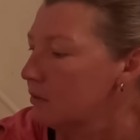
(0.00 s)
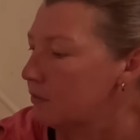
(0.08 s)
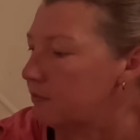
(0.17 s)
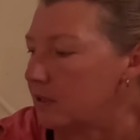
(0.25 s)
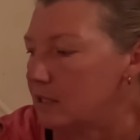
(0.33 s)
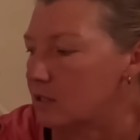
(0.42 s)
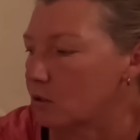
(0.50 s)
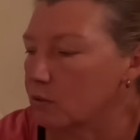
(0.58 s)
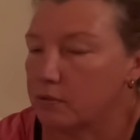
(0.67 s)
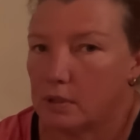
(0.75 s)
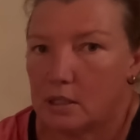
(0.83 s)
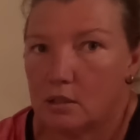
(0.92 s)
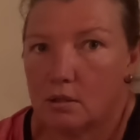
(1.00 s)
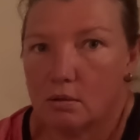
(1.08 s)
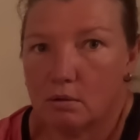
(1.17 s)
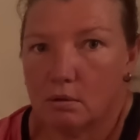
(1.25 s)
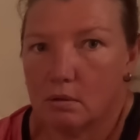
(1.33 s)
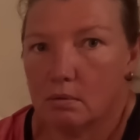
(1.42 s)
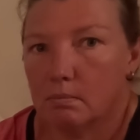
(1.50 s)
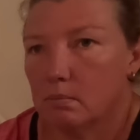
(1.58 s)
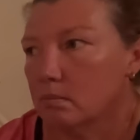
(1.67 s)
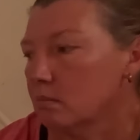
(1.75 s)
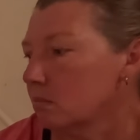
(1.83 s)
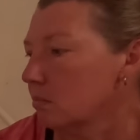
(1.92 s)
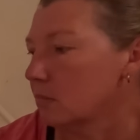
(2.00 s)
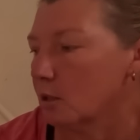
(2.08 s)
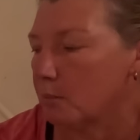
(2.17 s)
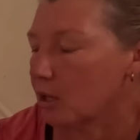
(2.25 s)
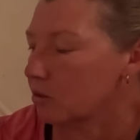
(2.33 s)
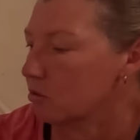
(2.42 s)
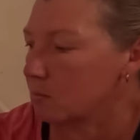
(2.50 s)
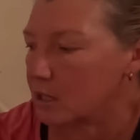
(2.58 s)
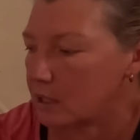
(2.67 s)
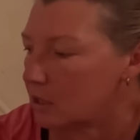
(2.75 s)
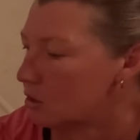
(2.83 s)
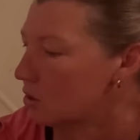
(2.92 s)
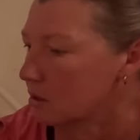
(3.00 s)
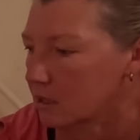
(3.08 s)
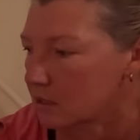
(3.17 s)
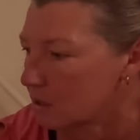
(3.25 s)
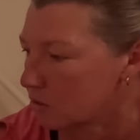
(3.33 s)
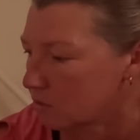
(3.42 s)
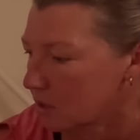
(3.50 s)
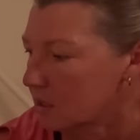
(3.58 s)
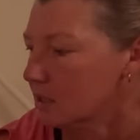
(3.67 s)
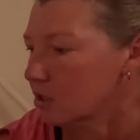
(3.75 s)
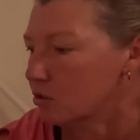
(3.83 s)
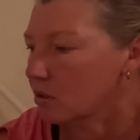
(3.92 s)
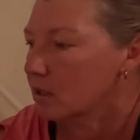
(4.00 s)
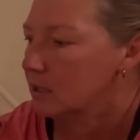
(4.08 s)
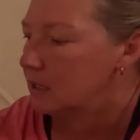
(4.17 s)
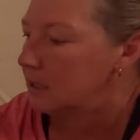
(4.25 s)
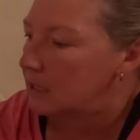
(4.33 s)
feeds off into the bathroom, the kitchen, etc., etc.